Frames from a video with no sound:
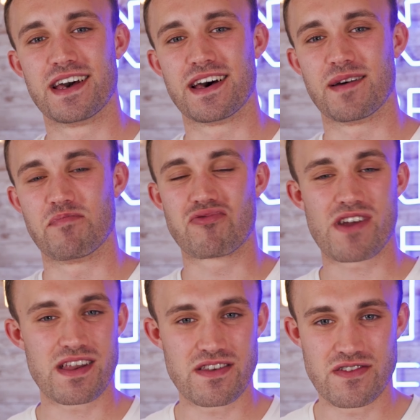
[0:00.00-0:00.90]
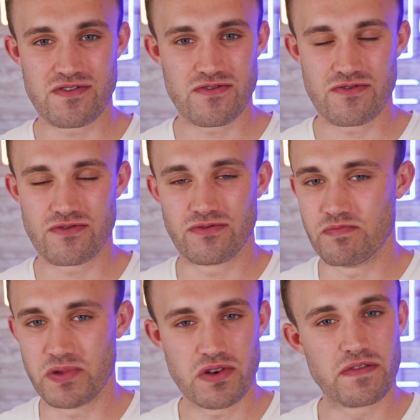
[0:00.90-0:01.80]
uh, brand new,
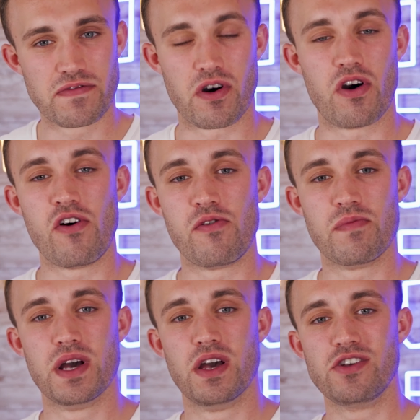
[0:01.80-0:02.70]
beautiful home.